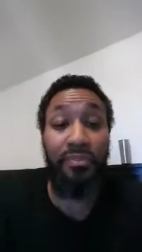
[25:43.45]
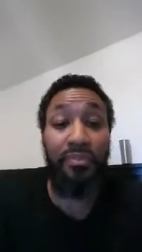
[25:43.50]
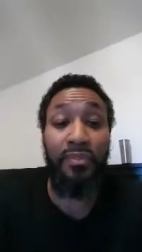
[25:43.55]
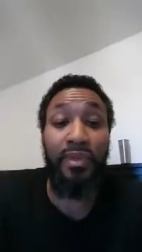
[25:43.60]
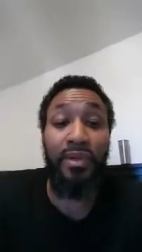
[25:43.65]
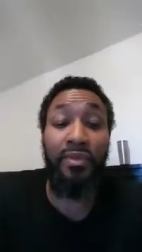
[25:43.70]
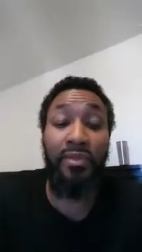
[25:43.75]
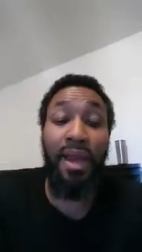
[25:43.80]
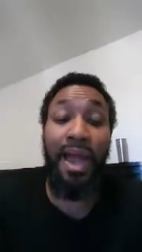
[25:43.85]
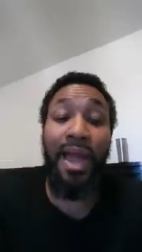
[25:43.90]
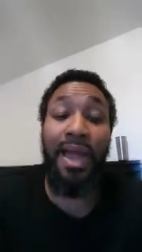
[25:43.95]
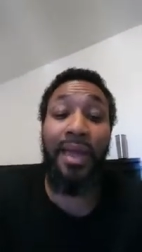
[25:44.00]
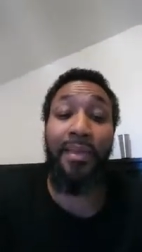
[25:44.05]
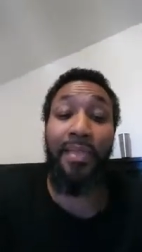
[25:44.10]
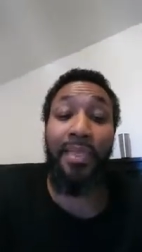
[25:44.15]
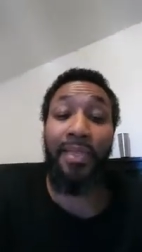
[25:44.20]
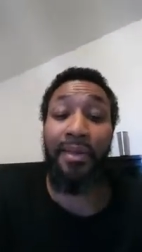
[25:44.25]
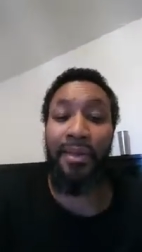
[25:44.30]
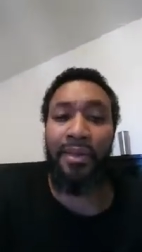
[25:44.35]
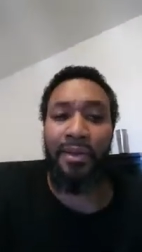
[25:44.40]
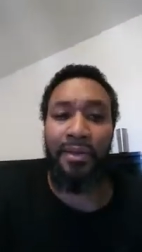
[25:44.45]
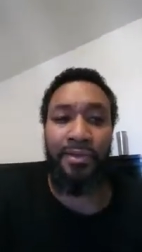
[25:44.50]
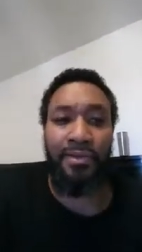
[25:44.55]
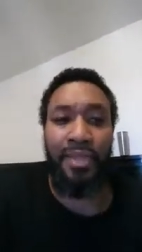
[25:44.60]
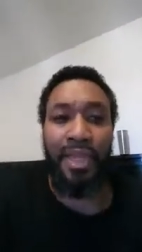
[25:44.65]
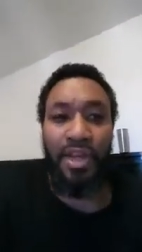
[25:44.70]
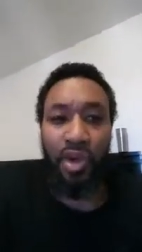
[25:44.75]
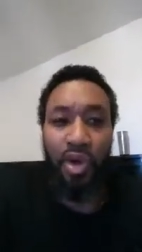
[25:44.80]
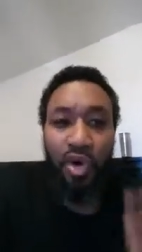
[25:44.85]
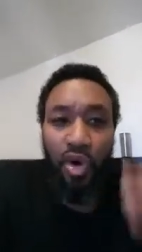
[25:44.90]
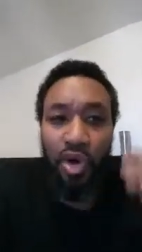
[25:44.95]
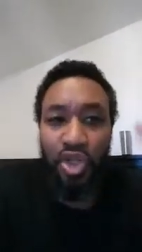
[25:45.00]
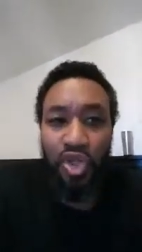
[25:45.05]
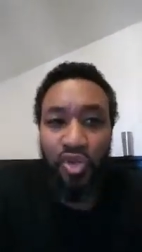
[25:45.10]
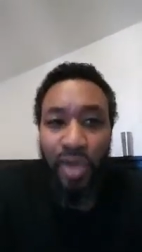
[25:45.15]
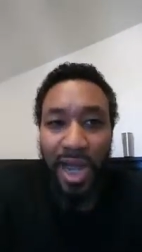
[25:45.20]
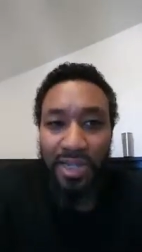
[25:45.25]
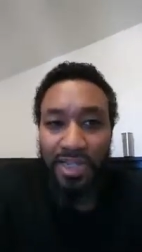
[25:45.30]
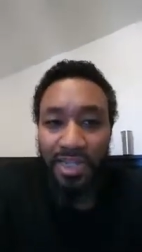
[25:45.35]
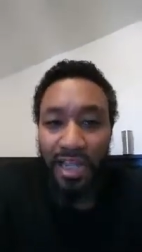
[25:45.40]
right? Then of course you
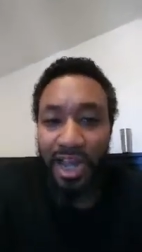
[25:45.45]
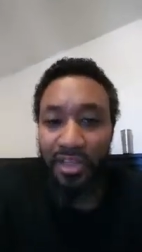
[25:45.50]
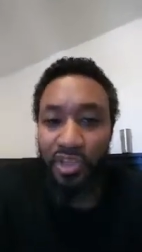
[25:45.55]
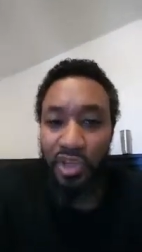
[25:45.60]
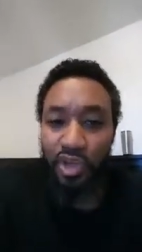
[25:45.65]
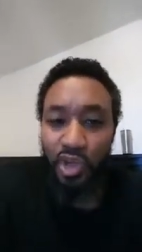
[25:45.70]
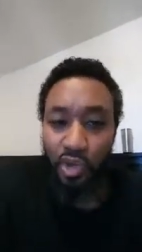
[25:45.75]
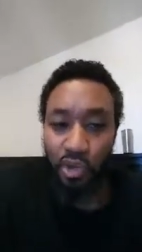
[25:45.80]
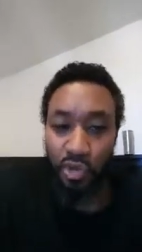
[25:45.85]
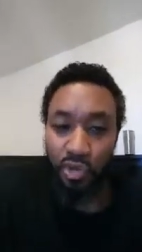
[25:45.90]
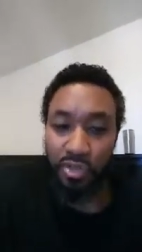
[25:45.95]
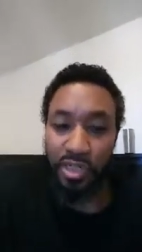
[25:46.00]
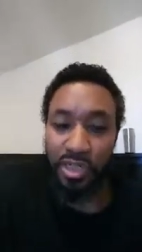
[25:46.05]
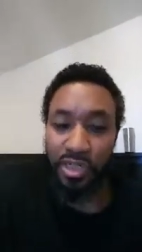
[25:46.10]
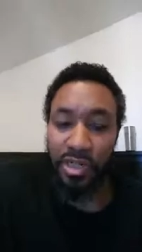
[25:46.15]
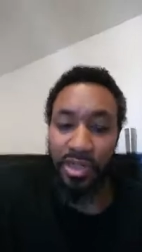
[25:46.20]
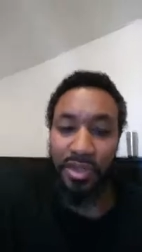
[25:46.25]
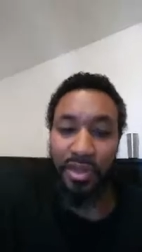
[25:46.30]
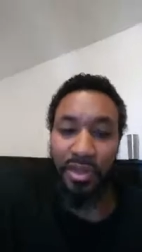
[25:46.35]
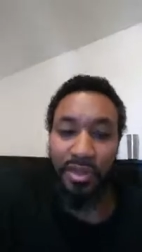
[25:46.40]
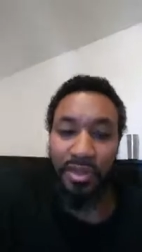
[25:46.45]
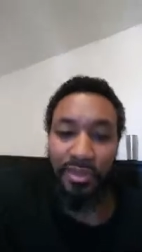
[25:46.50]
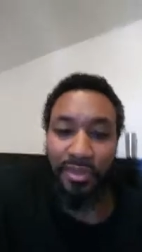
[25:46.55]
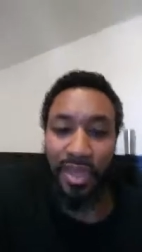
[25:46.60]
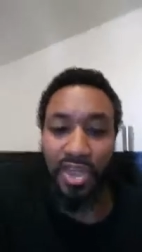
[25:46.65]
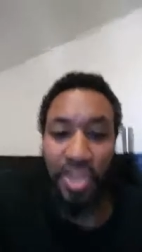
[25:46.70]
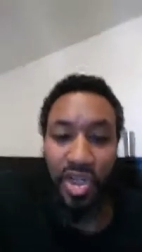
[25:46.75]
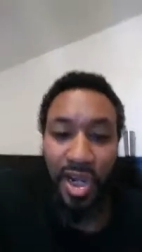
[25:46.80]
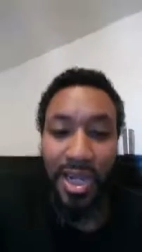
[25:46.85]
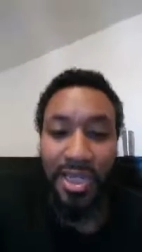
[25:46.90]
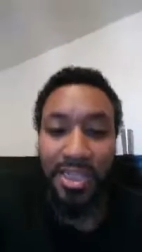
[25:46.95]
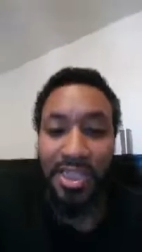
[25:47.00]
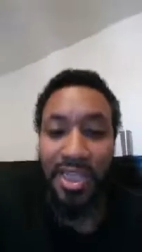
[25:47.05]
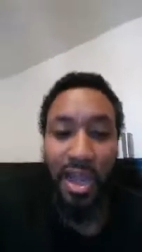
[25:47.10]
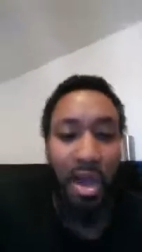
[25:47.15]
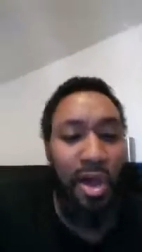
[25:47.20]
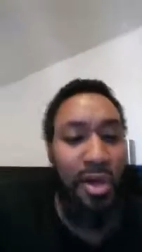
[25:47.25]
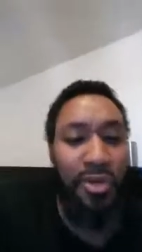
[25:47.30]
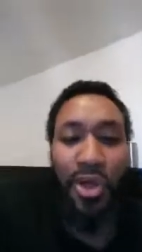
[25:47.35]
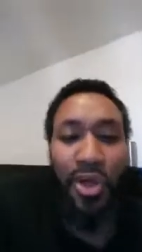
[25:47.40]
got the other news. They try to say,
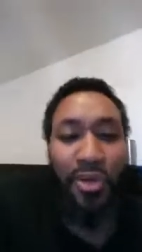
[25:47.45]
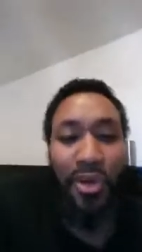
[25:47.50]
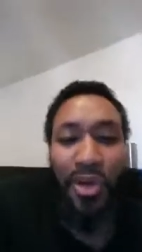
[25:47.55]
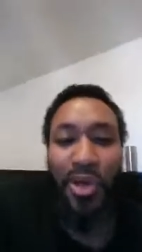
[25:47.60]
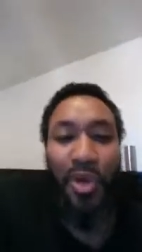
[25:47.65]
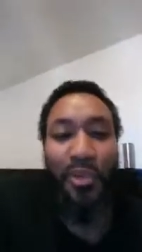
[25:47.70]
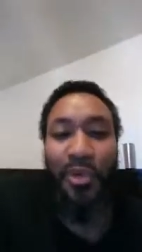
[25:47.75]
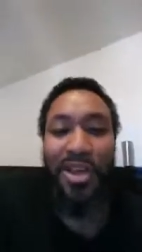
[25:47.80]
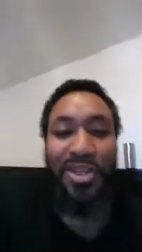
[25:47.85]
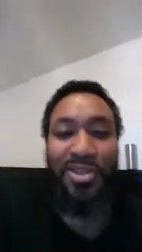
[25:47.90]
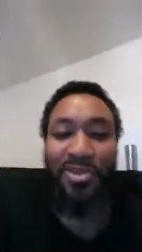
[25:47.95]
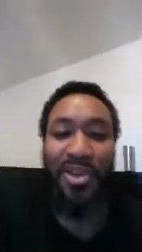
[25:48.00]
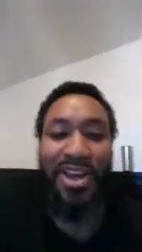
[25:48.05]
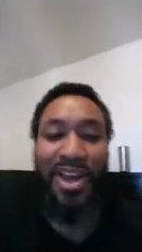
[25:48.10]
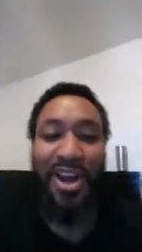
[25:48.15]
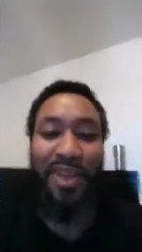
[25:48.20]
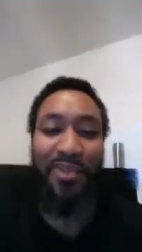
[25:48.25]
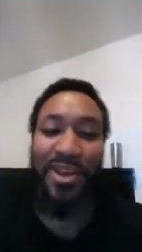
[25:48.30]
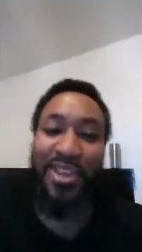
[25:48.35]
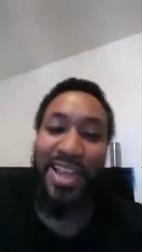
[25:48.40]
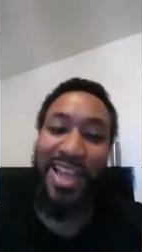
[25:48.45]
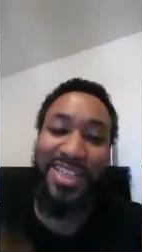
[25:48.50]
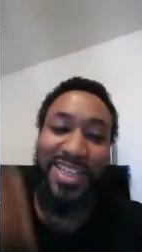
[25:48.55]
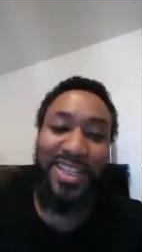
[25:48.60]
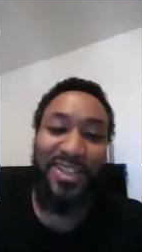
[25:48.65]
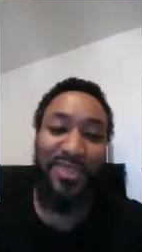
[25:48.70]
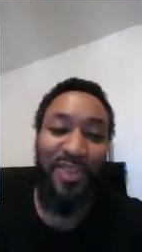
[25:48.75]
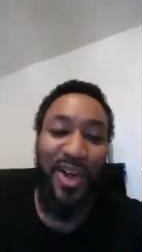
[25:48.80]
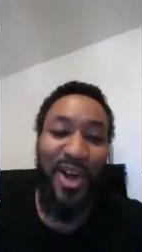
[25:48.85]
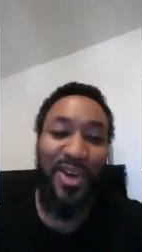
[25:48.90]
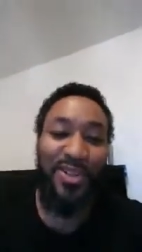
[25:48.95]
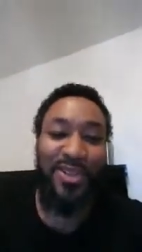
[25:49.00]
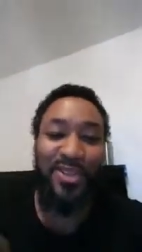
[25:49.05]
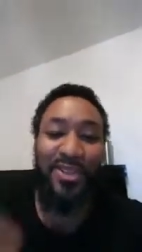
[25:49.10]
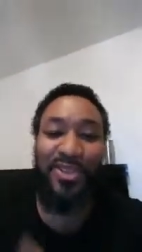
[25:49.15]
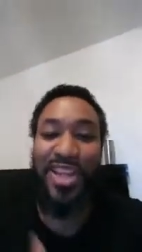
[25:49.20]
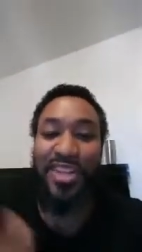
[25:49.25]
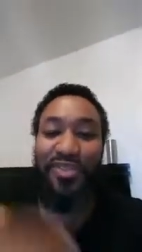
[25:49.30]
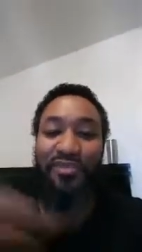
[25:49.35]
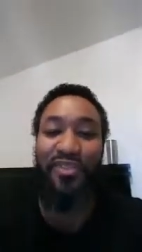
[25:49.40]
oh no one's recovering. That's just false
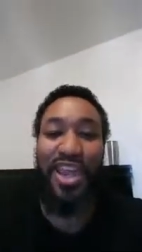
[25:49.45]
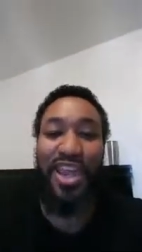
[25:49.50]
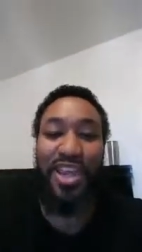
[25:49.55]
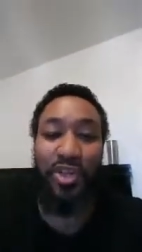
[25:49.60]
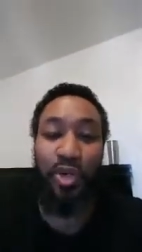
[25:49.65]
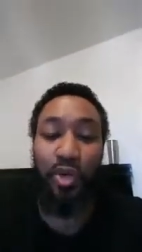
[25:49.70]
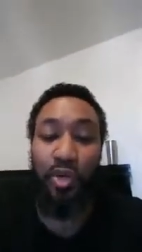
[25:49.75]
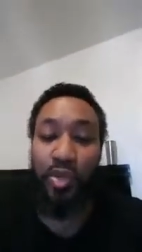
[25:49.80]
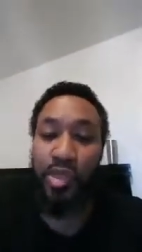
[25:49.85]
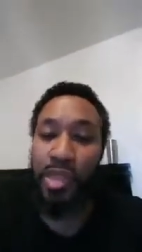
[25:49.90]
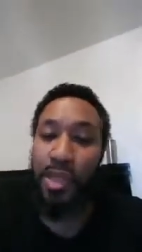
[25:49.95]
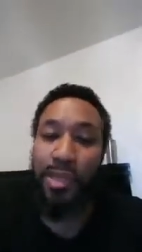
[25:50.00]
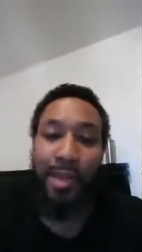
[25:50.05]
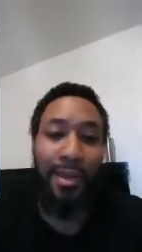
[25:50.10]
news. That's fake news.